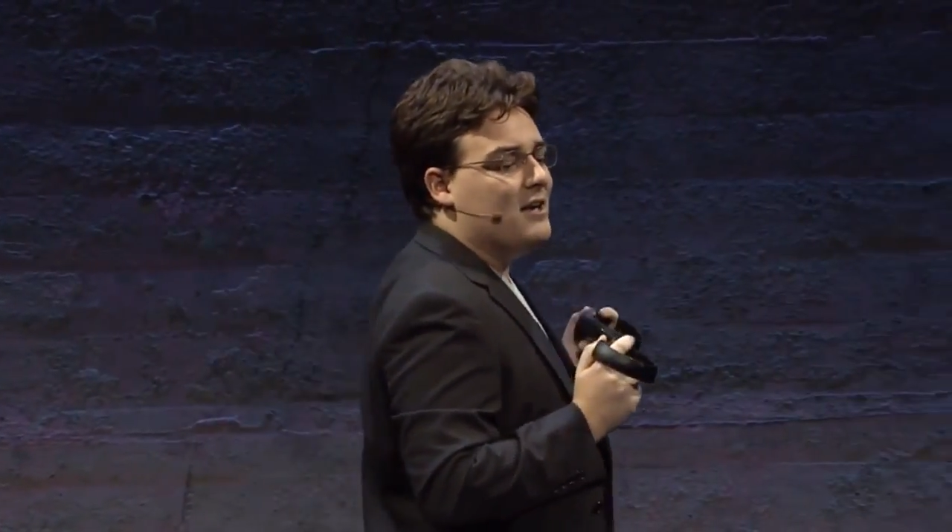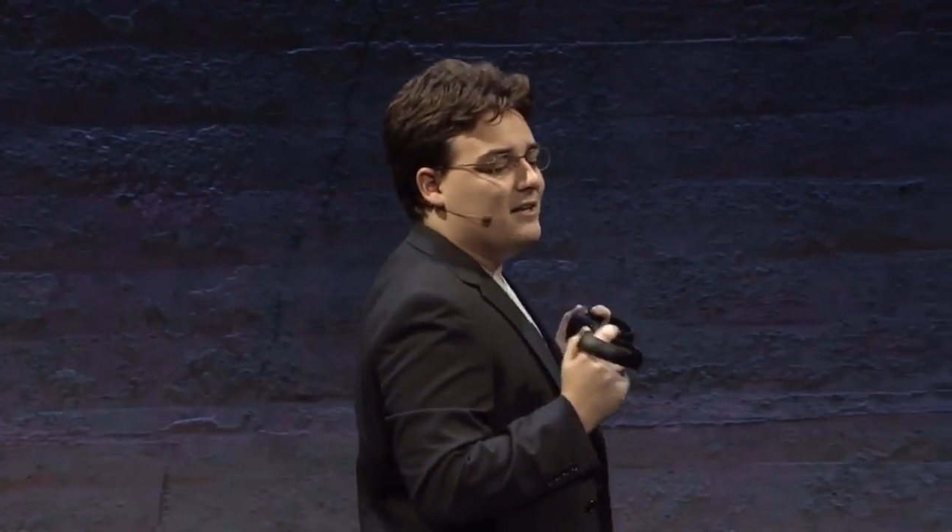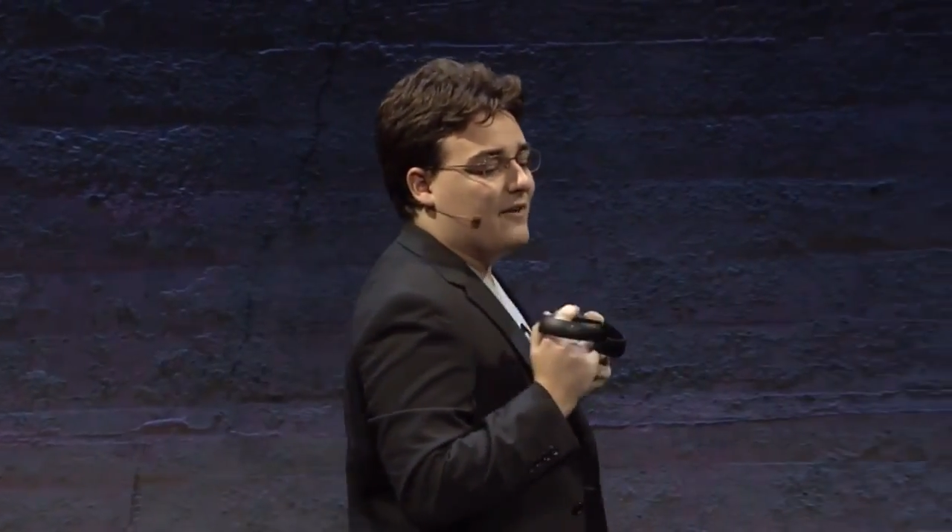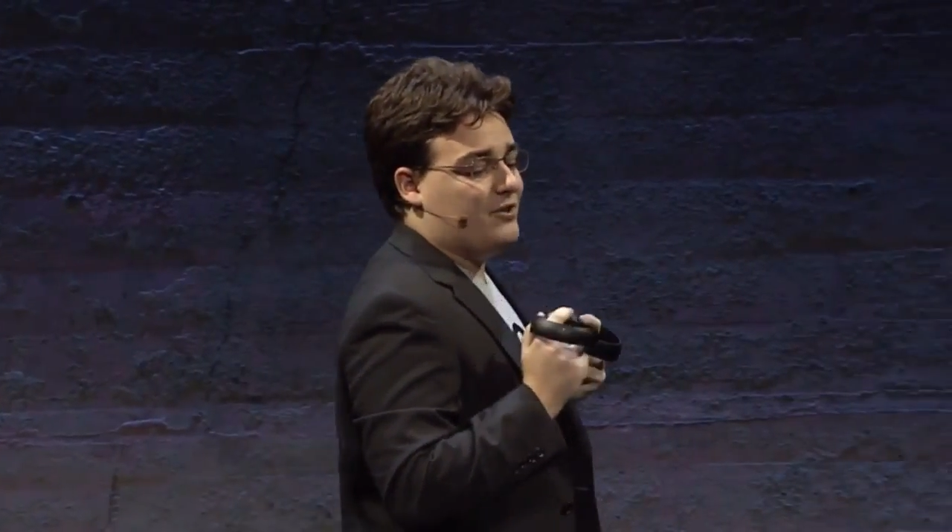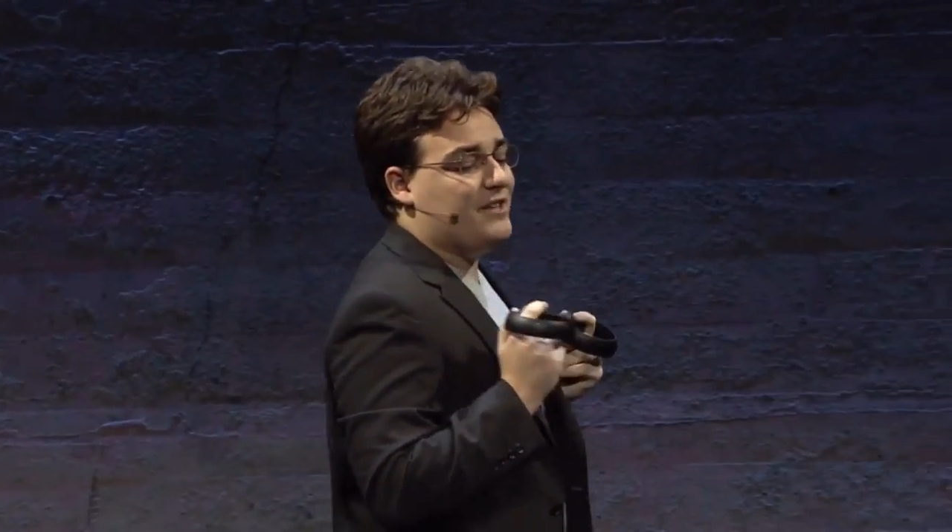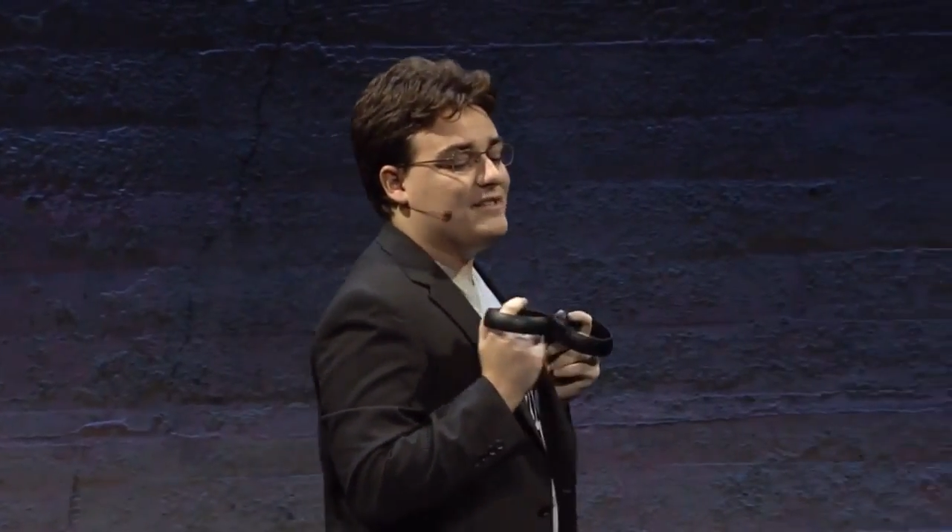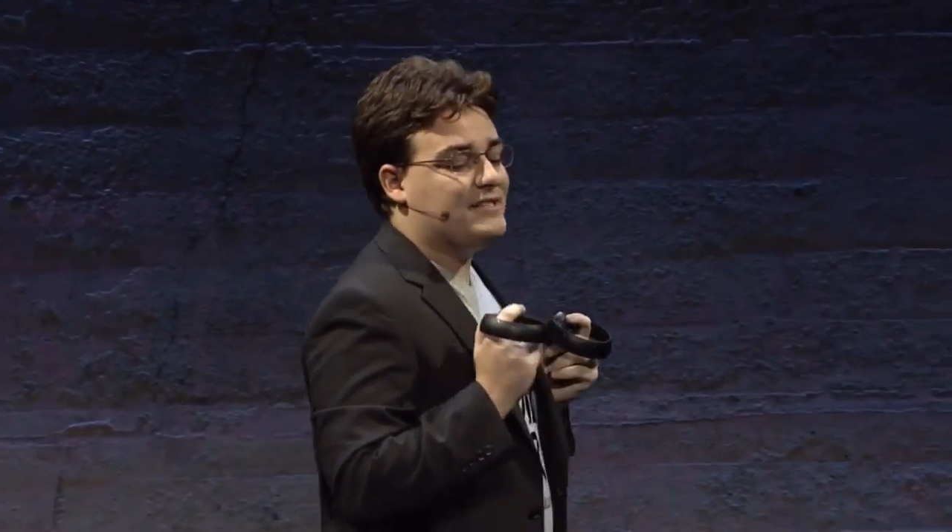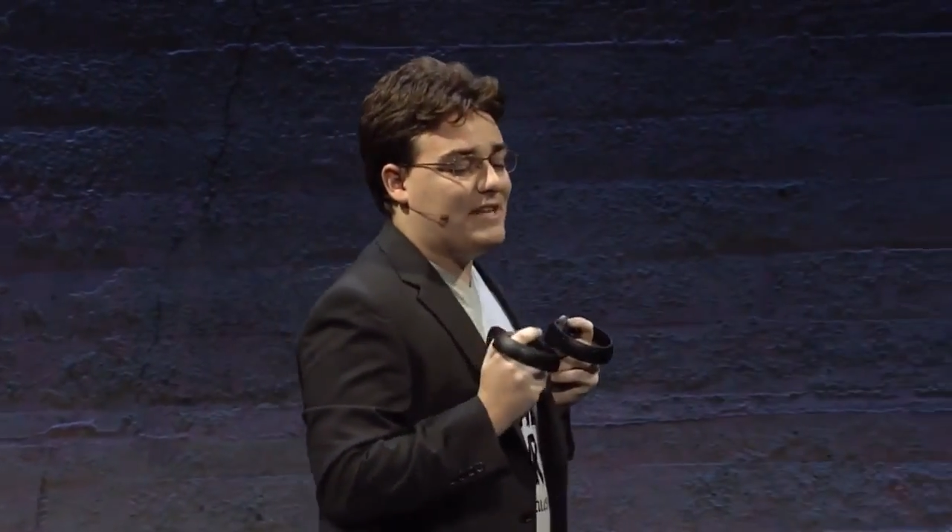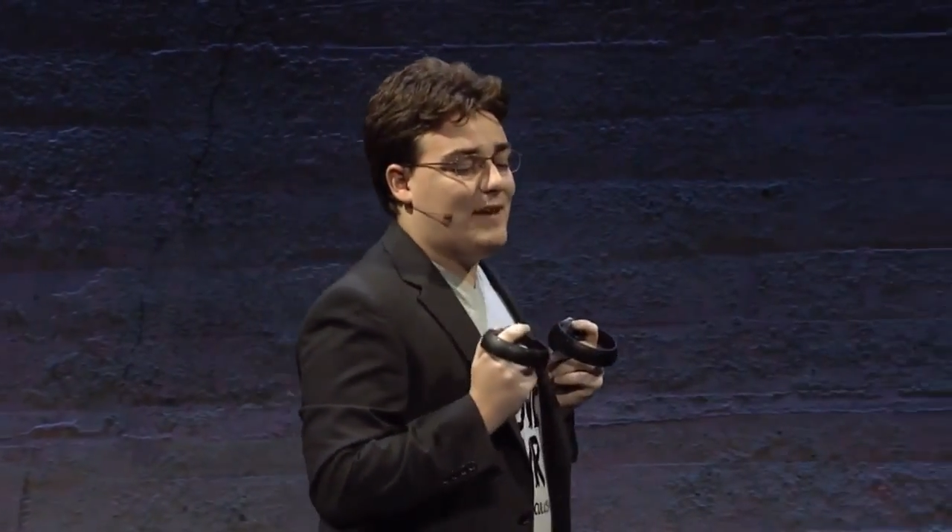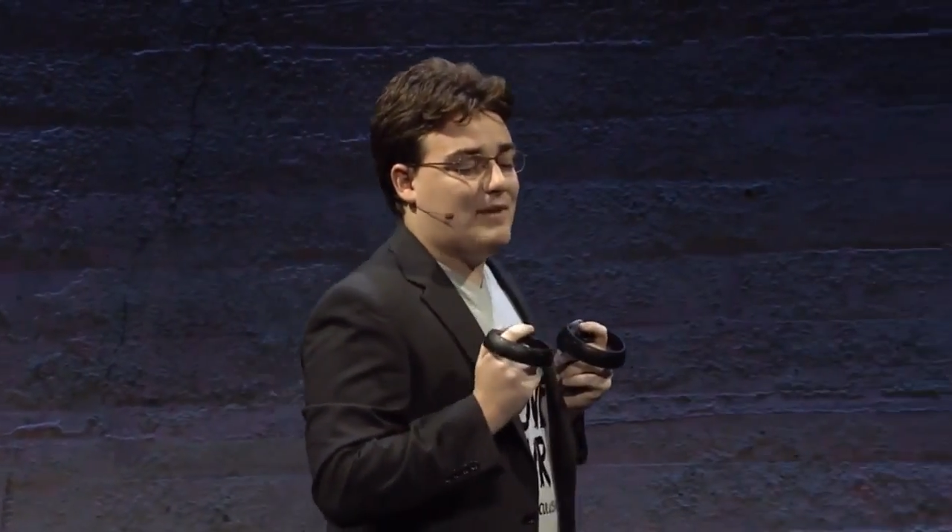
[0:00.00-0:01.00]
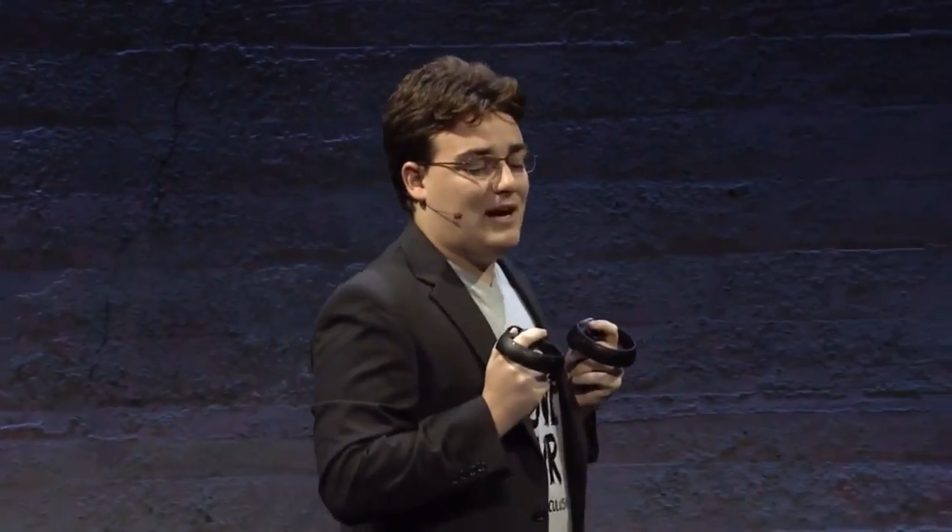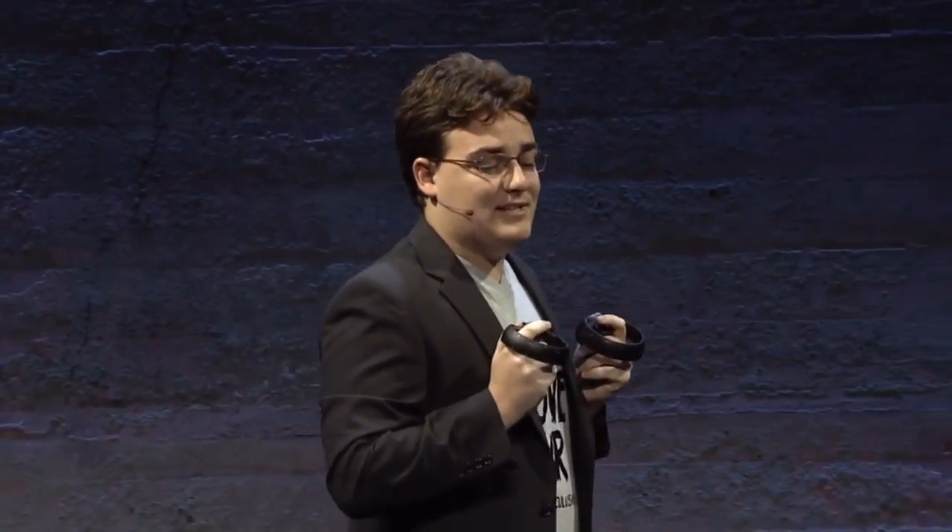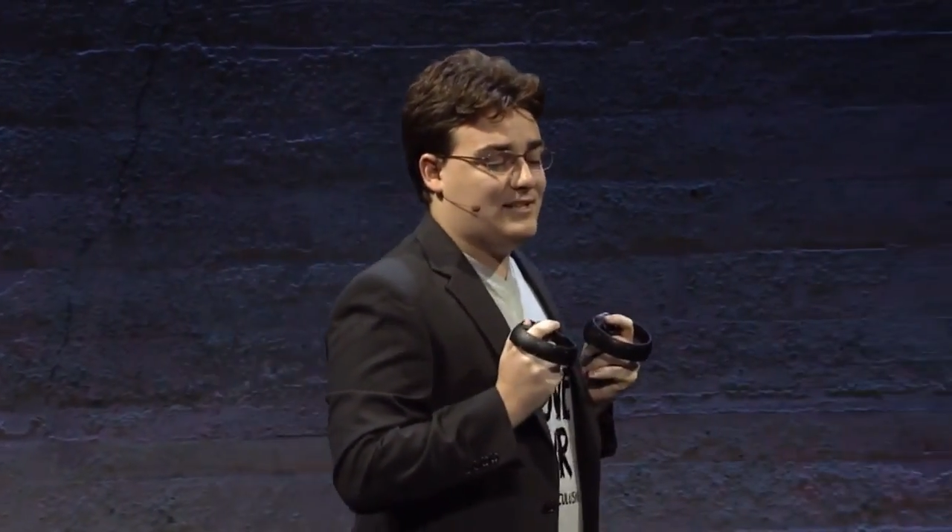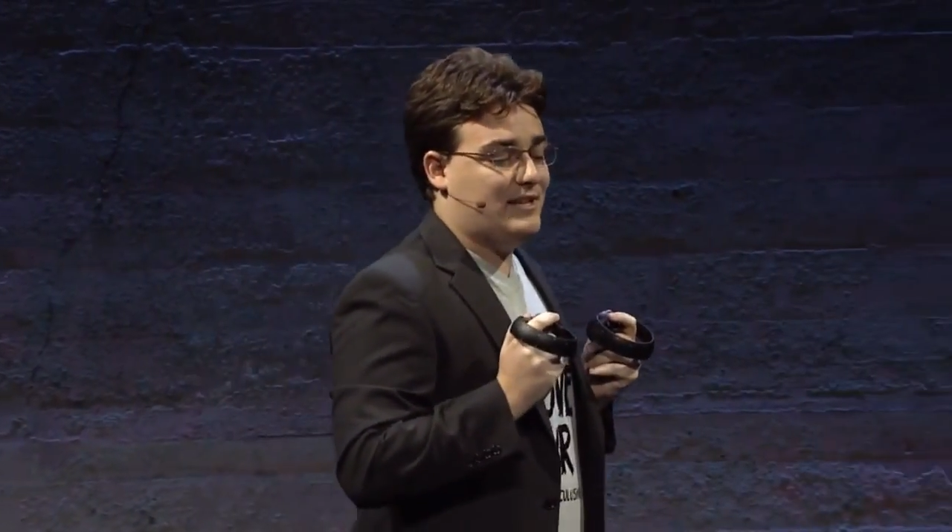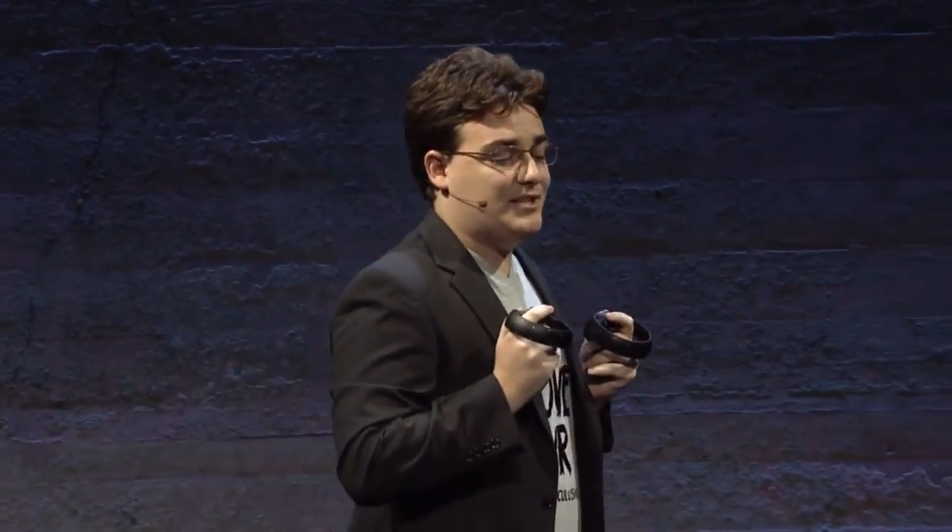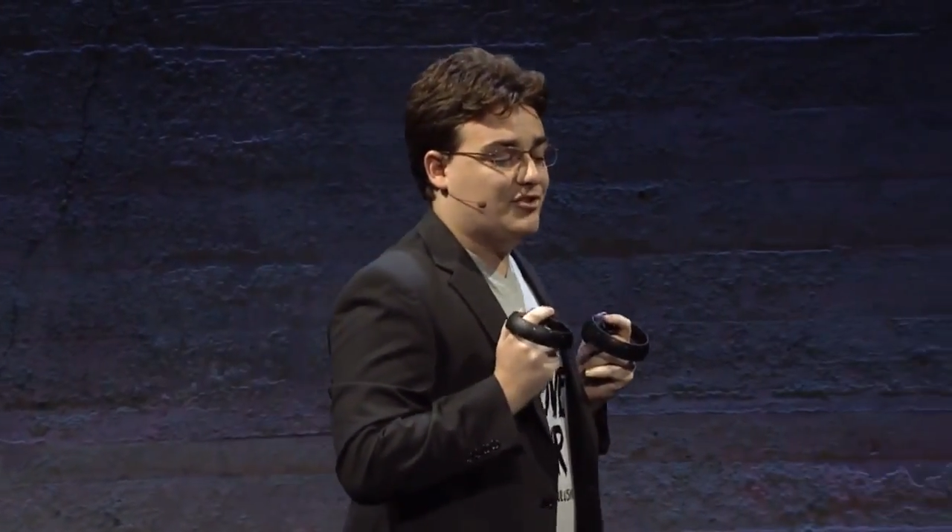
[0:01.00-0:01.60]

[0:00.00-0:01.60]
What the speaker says: leveraging the same constellation